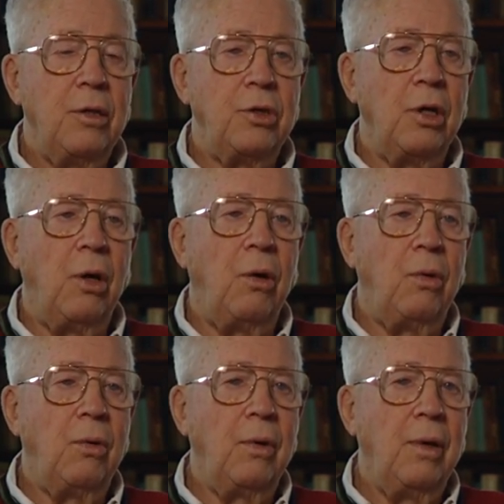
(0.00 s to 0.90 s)

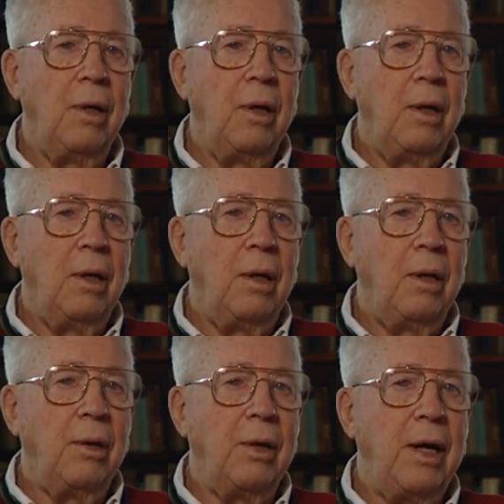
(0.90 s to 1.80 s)
So,
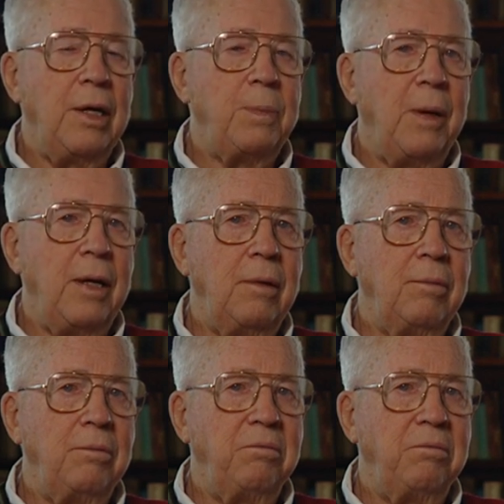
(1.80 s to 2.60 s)
the hardest part